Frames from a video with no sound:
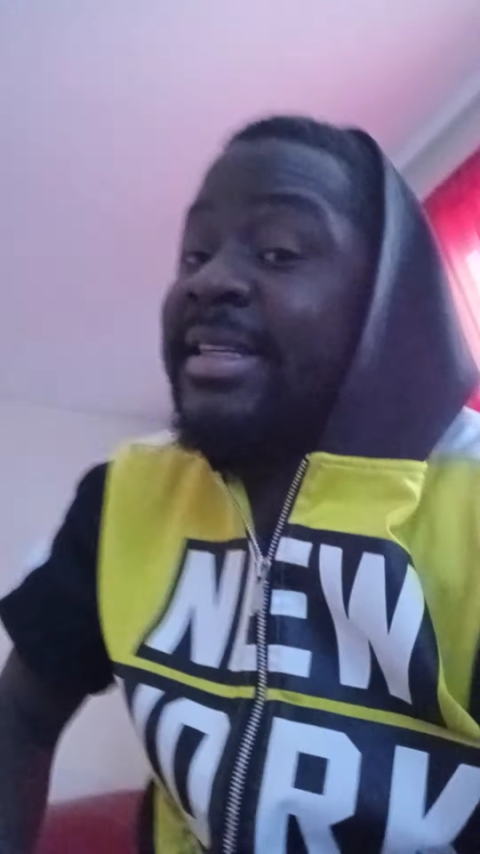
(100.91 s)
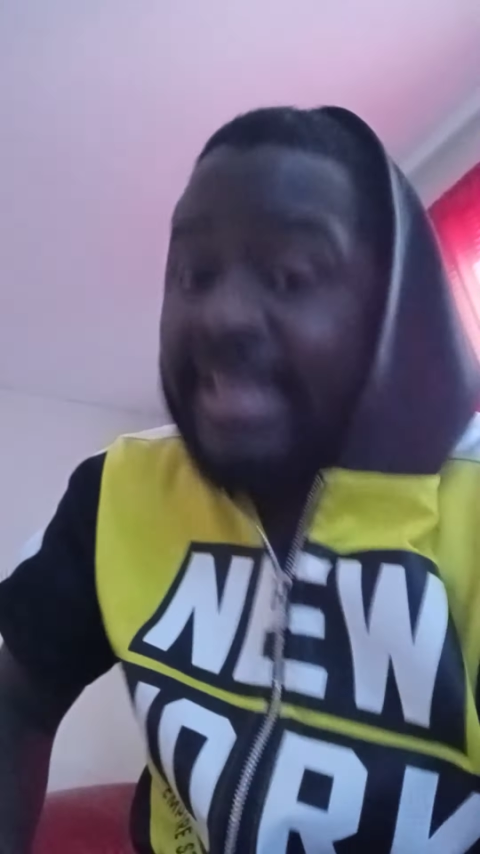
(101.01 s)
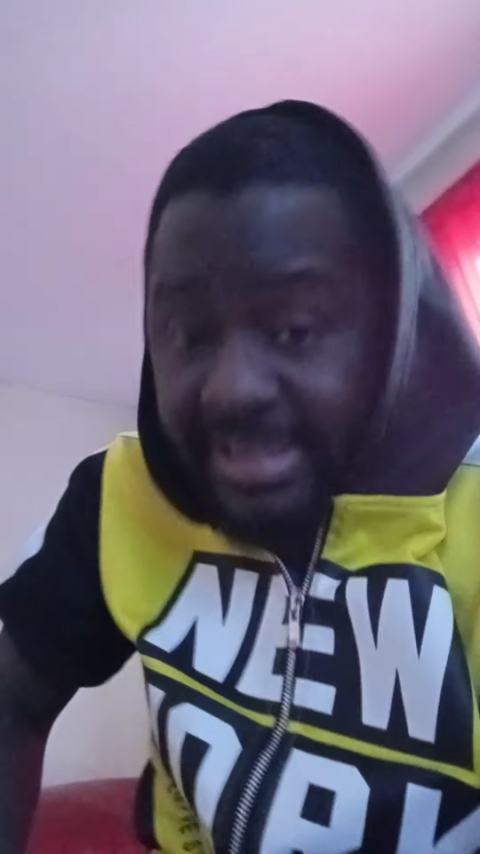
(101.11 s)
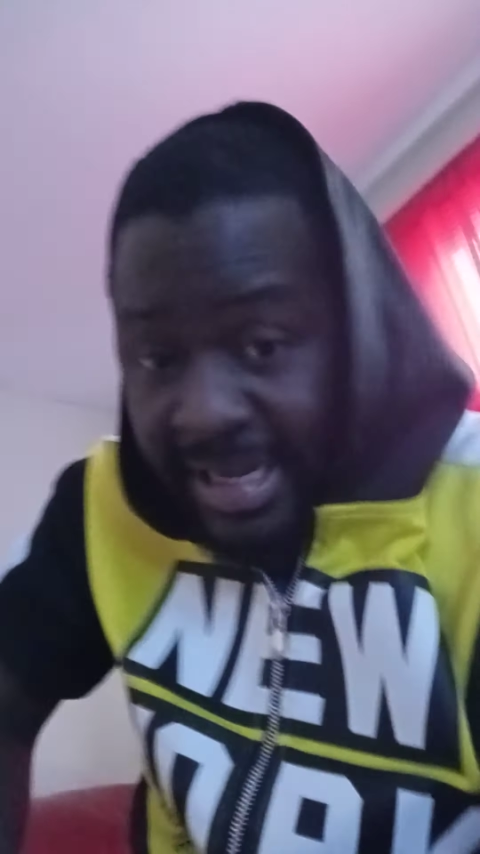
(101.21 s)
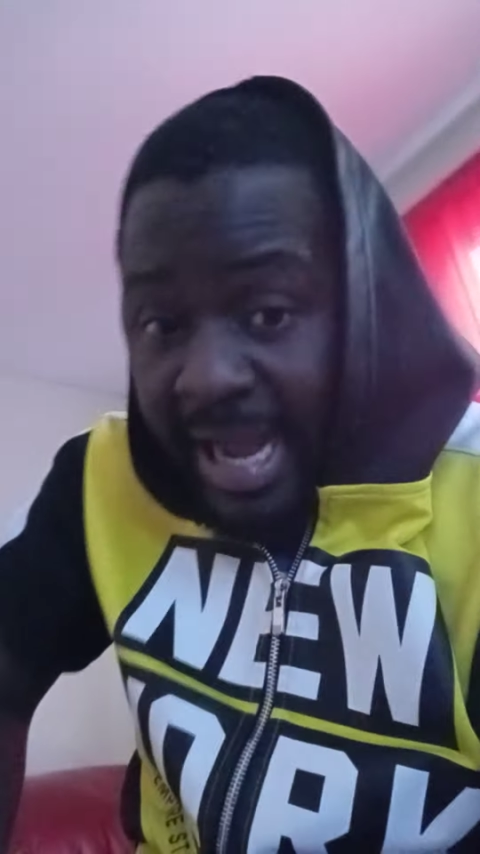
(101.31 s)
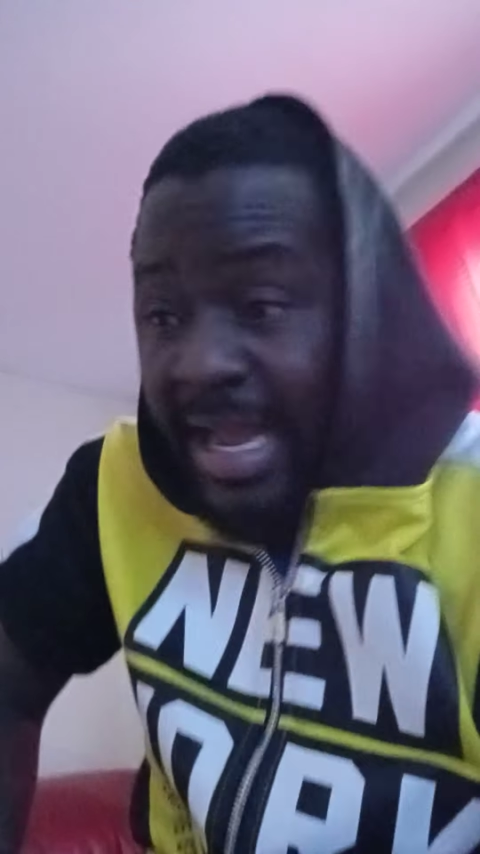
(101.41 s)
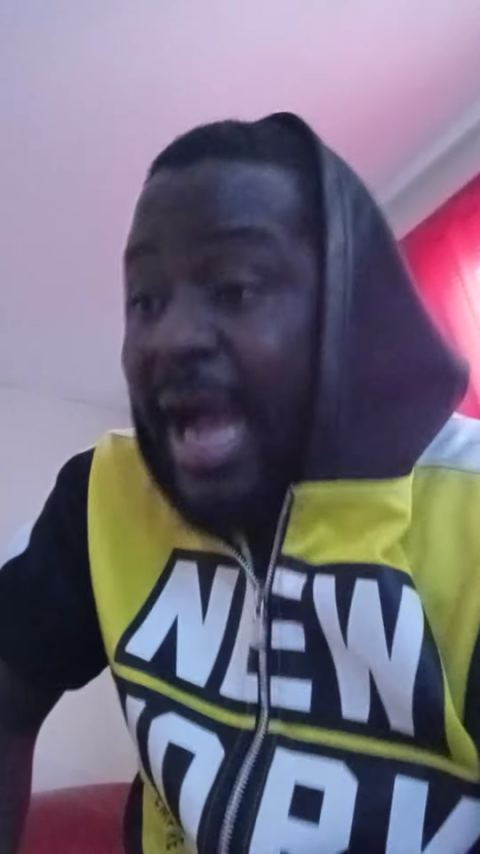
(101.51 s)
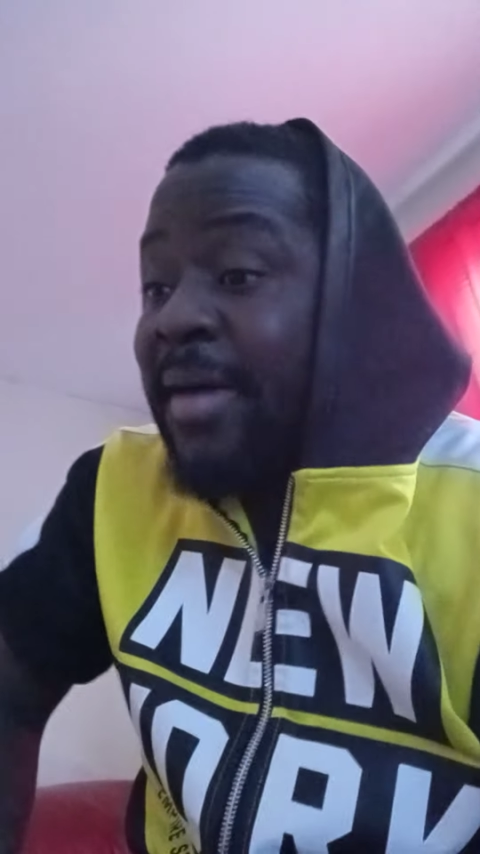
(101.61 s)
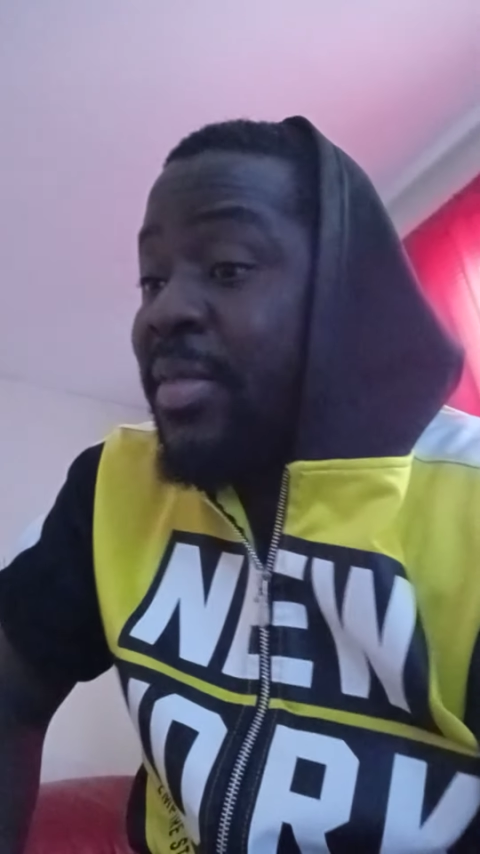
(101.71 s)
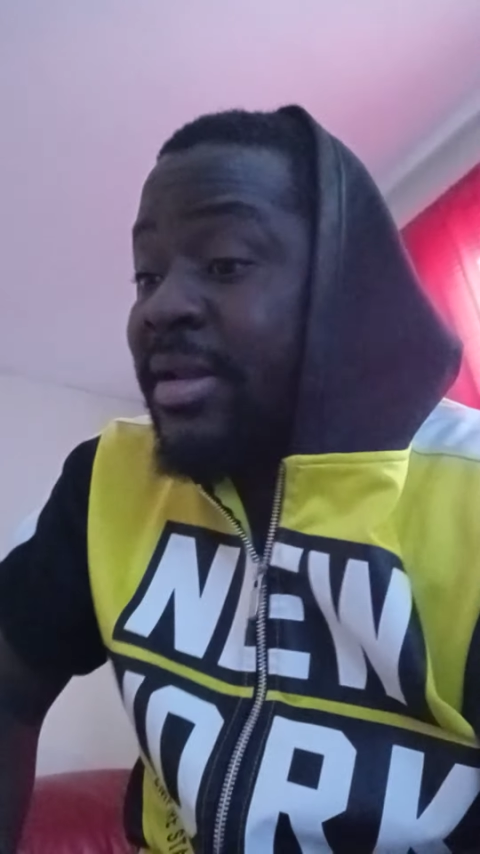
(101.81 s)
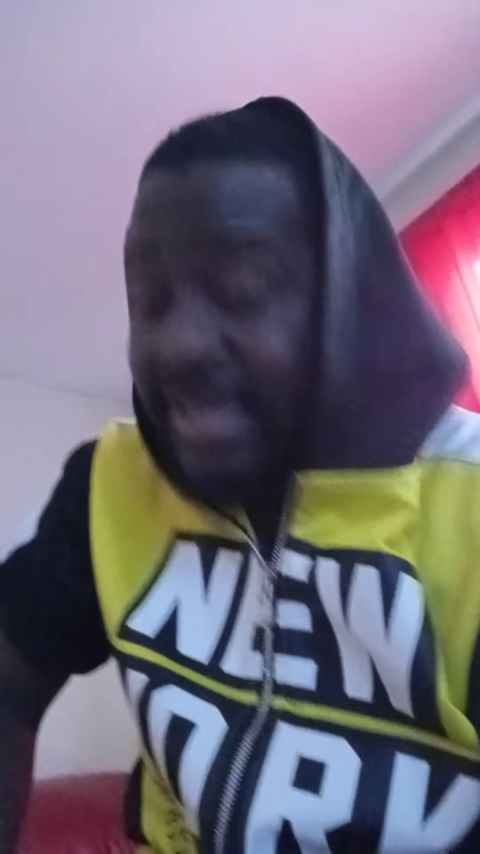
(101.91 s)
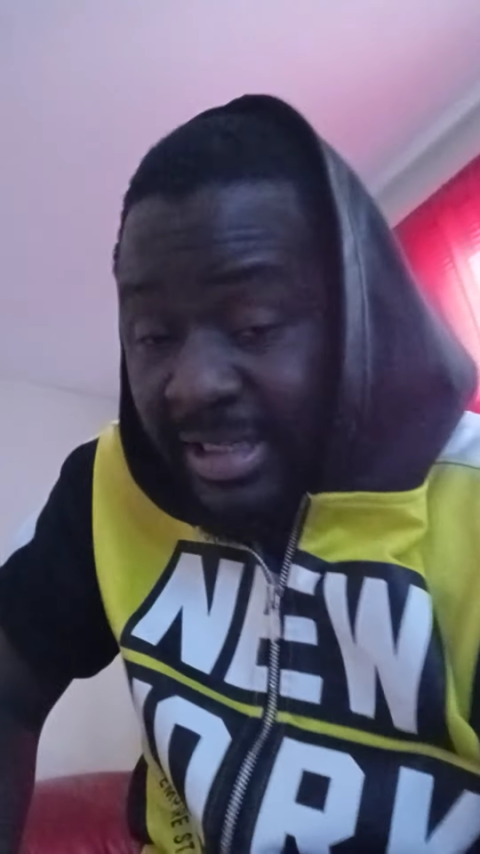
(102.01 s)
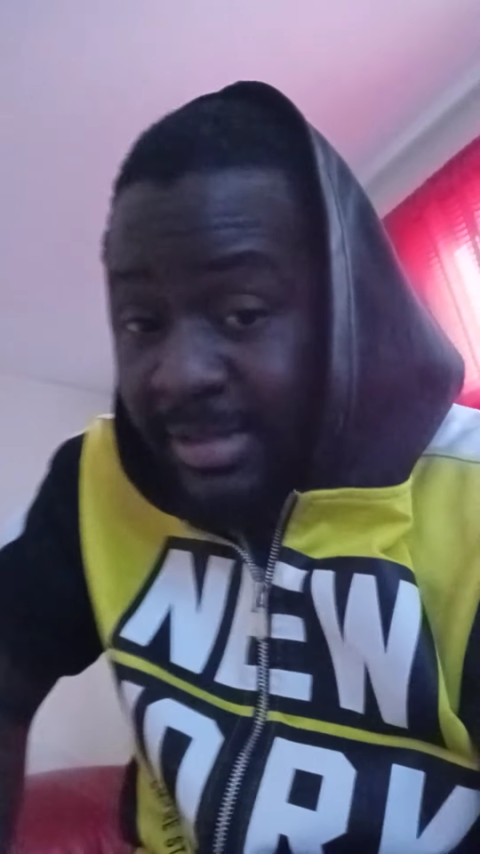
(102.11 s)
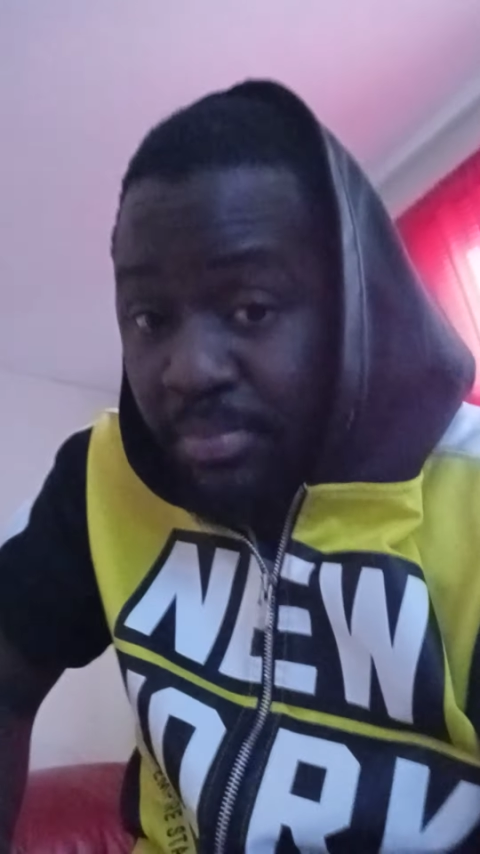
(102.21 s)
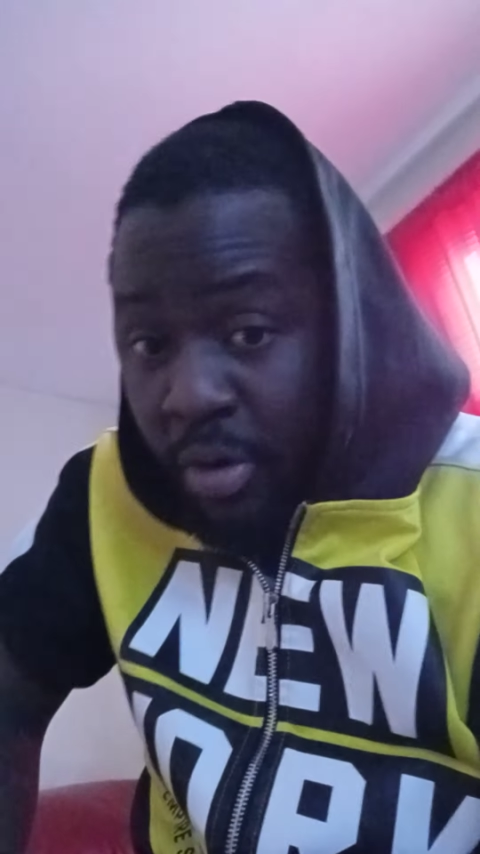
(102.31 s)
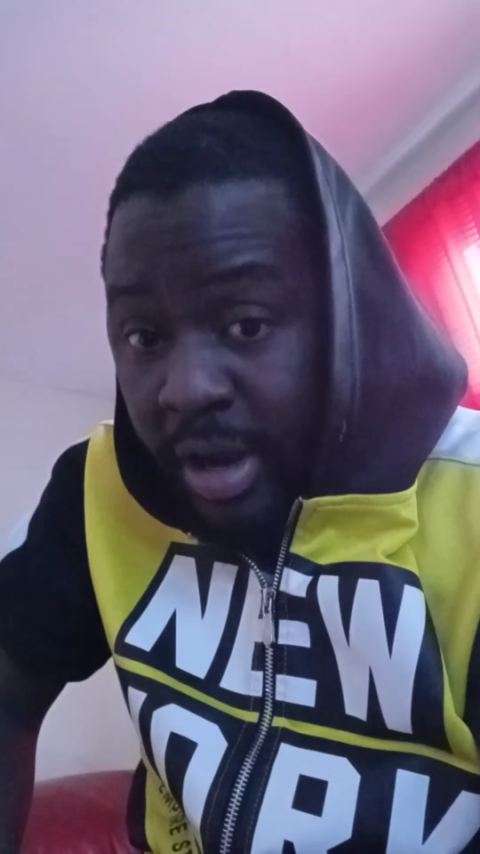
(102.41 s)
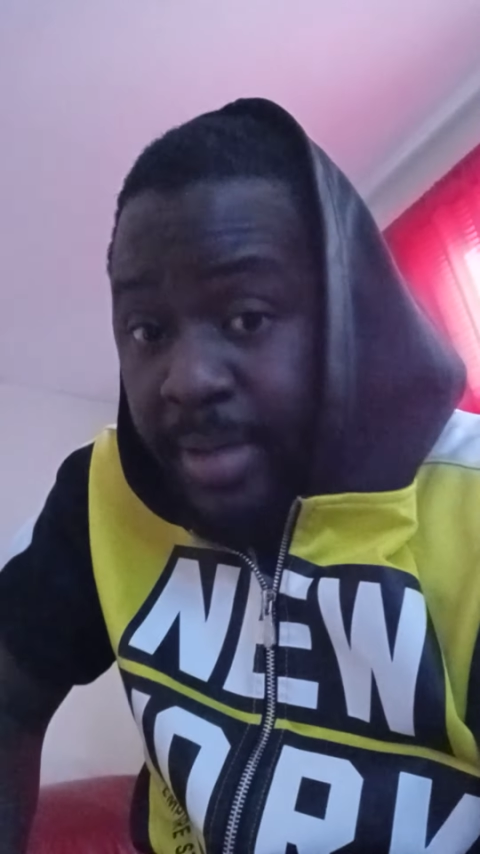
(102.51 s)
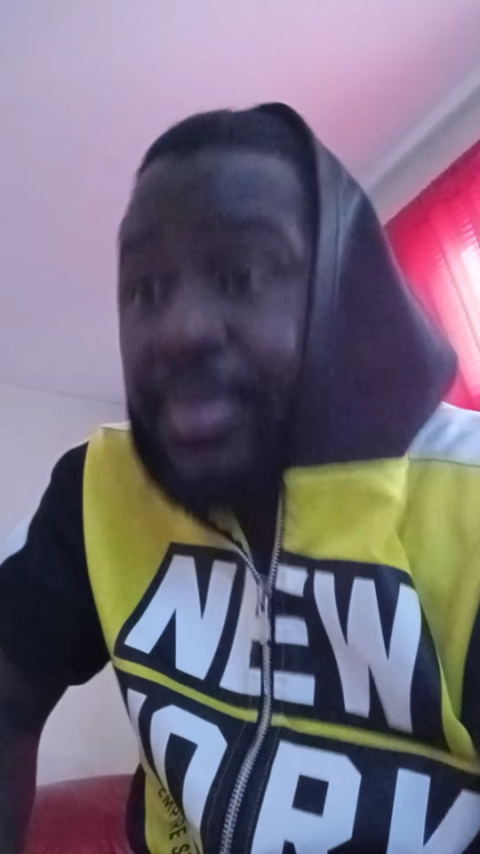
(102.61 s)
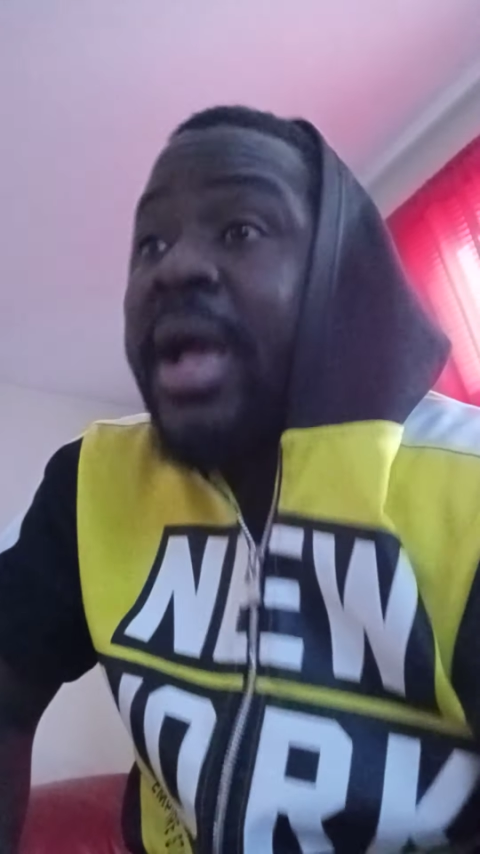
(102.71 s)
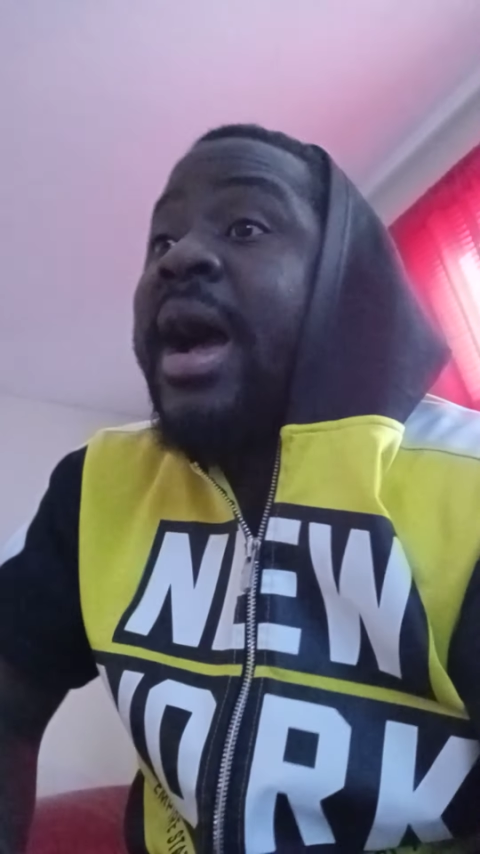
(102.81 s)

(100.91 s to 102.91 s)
This guy, this boy,